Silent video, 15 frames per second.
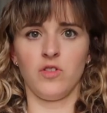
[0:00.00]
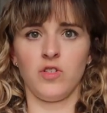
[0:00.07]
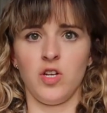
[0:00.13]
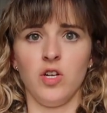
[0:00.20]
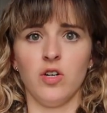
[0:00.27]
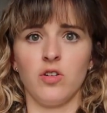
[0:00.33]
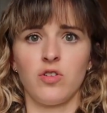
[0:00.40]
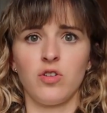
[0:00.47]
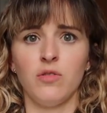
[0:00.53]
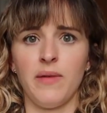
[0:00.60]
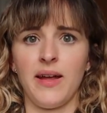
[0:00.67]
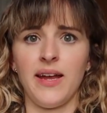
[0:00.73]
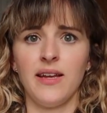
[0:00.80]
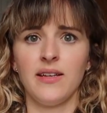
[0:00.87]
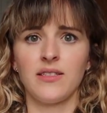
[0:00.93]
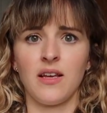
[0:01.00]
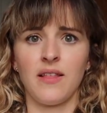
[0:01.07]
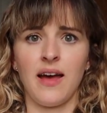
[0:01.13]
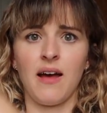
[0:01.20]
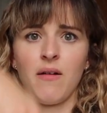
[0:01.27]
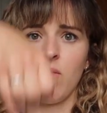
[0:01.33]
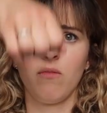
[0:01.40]
to your tummy so
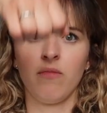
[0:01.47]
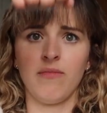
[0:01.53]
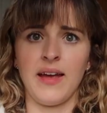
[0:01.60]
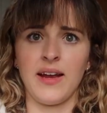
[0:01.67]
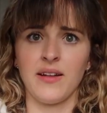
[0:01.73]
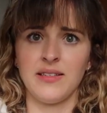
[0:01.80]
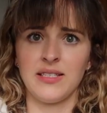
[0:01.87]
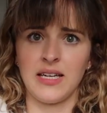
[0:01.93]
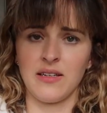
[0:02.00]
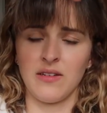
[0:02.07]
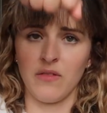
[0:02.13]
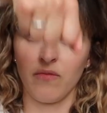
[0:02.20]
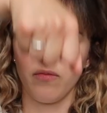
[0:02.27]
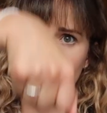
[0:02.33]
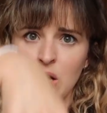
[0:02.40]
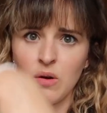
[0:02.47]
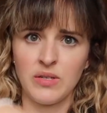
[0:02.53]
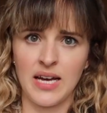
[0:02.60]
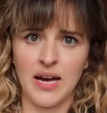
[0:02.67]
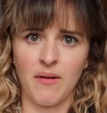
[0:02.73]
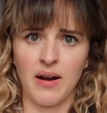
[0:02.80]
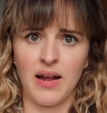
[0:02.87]
that they can sort of go
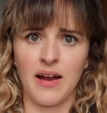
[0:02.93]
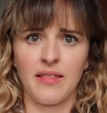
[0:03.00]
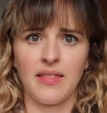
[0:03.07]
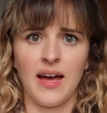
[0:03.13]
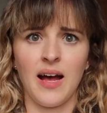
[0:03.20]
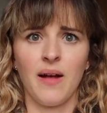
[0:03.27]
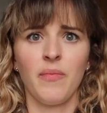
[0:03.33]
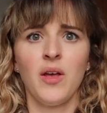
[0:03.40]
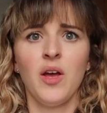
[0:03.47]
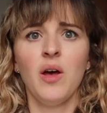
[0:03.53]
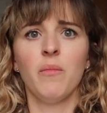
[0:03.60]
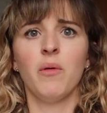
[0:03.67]
down like that.